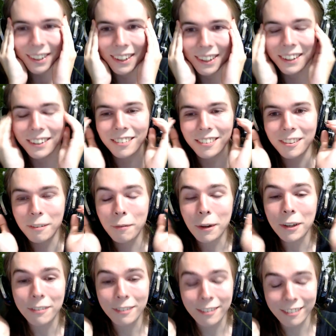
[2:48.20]
She
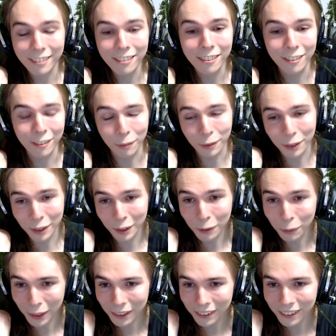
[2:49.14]
makes decisions really
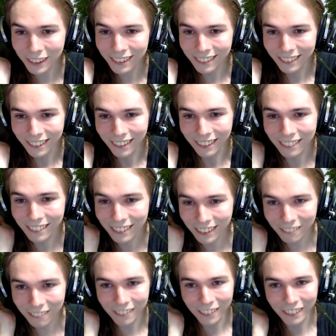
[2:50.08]
quickly. I'll
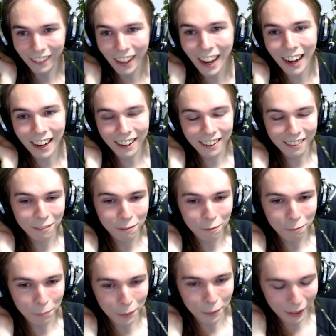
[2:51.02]
give her that.
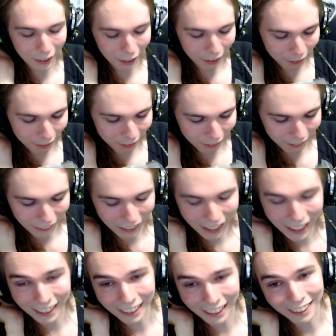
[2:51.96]
But other than
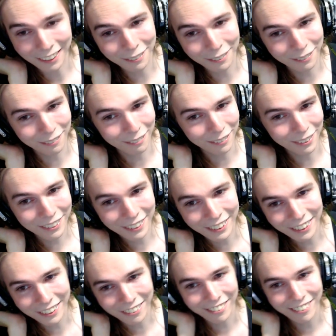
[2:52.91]
that, I don't really
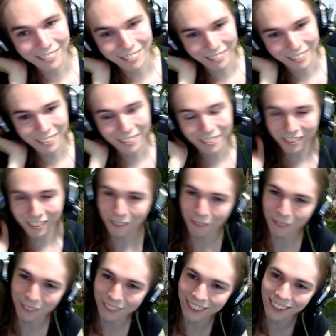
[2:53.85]
think she's leadership
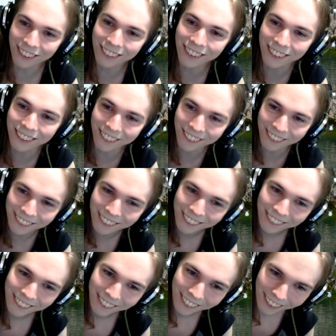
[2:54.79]
material.
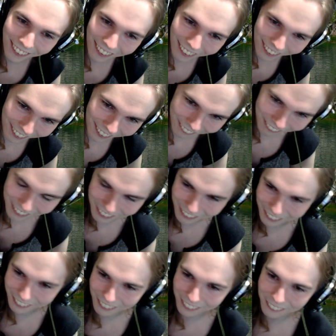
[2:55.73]
I
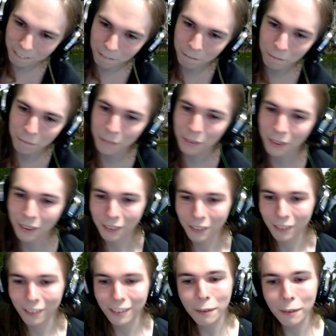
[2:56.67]
mean,
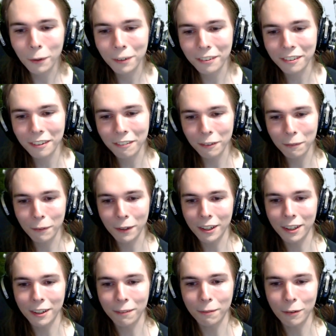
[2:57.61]
she wants
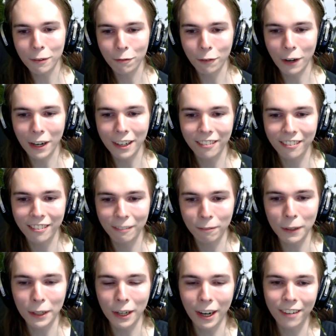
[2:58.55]
everybody to be friends and
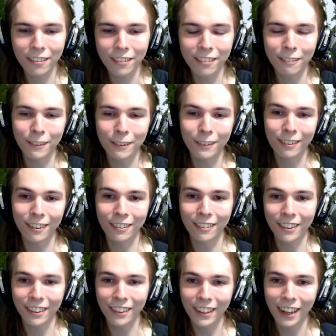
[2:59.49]
be nice to each
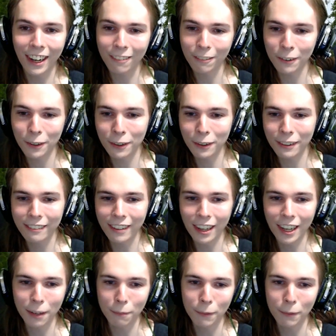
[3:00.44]
other and have a good time, and